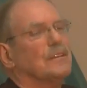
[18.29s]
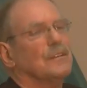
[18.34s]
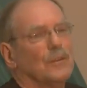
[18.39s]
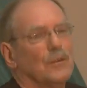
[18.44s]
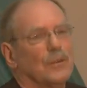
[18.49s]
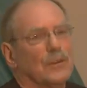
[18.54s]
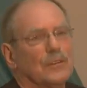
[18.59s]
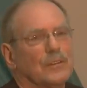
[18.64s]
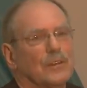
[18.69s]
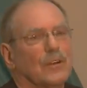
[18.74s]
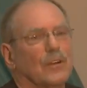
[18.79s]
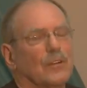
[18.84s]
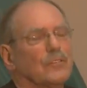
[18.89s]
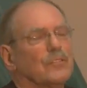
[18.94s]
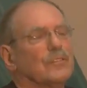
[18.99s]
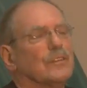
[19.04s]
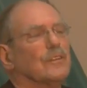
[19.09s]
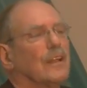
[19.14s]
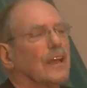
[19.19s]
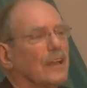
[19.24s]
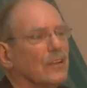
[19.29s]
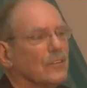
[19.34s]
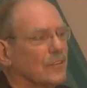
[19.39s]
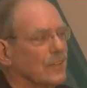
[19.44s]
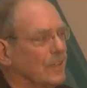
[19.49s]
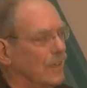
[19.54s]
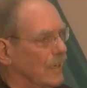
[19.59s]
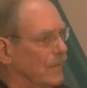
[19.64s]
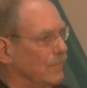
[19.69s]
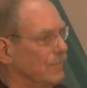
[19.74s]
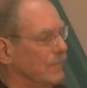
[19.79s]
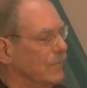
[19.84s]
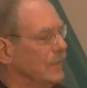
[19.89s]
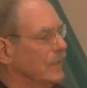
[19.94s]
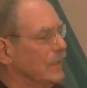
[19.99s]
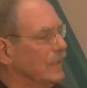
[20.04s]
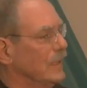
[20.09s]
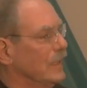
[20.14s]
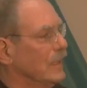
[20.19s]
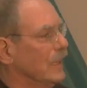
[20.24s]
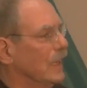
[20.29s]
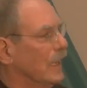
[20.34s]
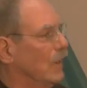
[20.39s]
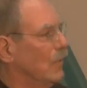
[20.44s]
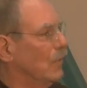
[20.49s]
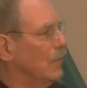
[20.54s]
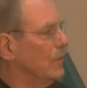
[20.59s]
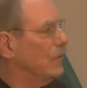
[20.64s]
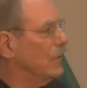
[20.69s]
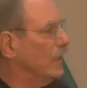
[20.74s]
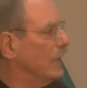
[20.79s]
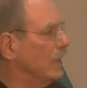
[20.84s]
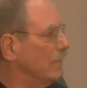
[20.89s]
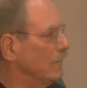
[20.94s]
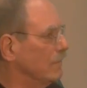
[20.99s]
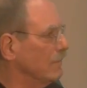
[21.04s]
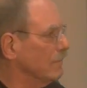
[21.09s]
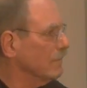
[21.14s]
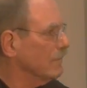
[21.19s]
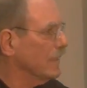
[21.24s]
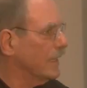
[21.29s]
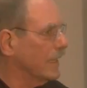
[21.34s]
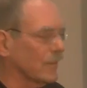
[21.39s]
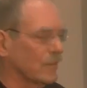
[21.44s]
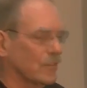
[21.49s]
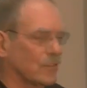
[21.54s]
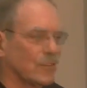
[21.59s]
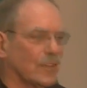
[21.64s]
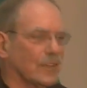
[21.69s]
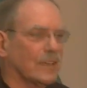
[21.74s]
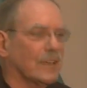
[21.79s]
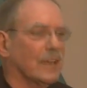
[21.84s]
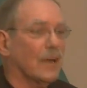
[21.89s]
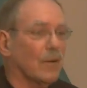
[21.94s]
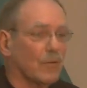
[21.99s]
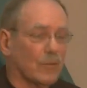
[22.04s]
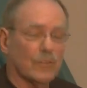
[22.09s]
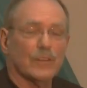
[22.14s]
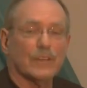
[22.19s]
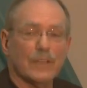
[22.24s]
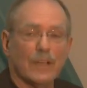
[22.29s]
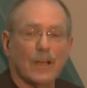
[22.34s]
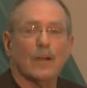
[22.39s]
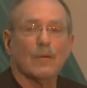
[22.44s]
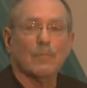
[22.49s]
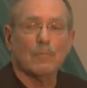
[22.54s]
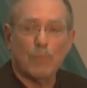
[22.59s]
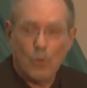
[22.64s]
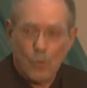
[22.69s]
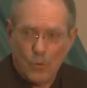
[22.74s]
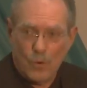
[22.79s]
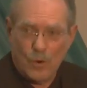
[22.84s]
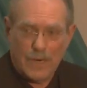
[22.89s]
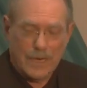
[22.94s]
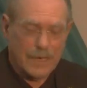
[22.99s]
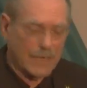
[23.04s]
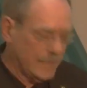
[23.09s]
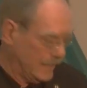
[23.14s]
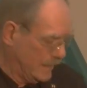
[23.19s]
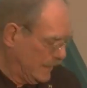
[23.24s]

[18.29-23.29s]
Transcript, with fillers: to the North Coast. The last time I was in Kingston, I was a young boy.